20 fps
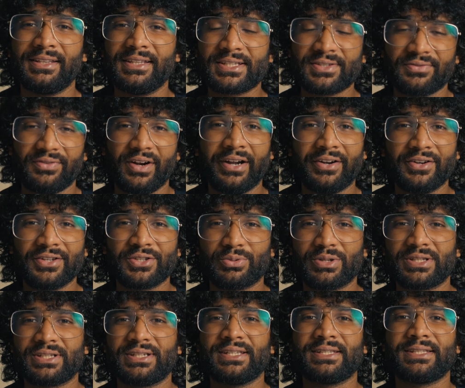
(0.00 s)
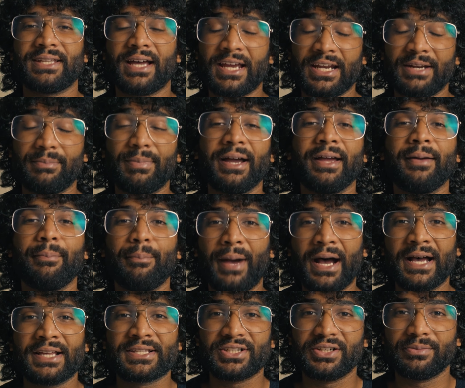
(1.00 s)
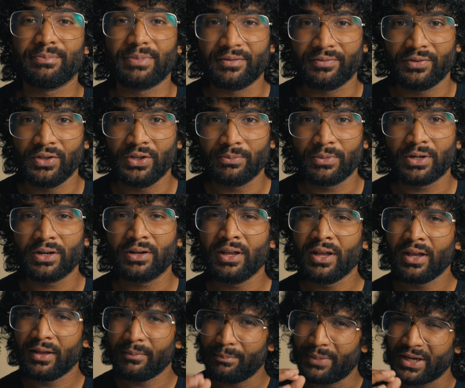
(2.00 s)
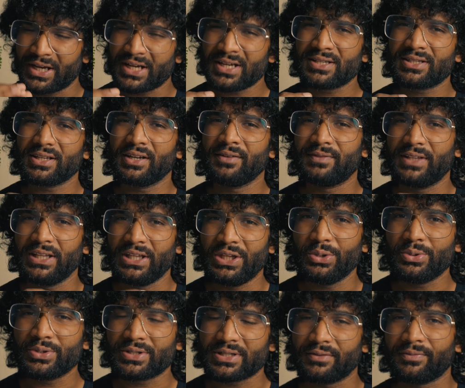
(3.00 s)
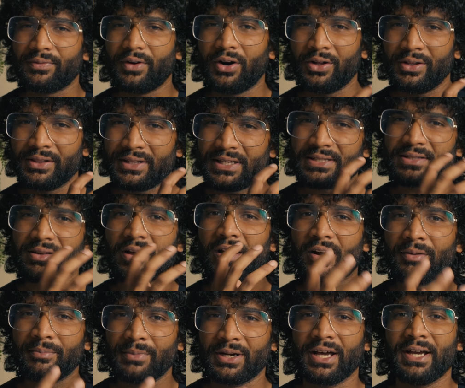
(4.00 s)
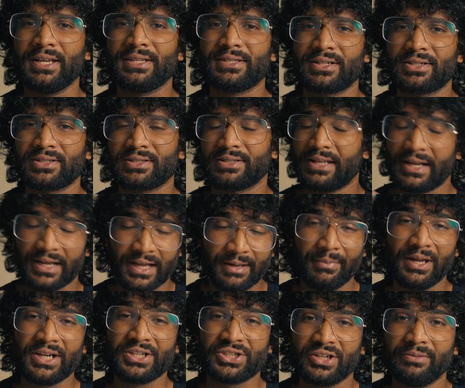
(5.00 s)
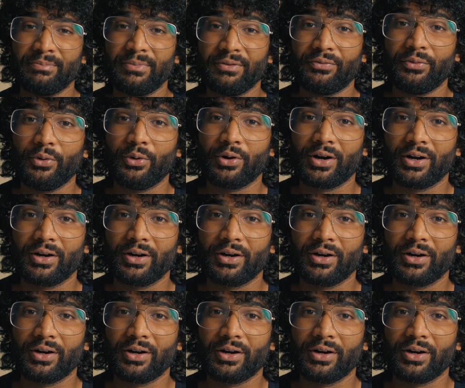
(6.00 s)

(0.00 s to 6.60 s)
this fragrance was designed by a master perfumer because of the use of all these harmonizers, like I mentioned before.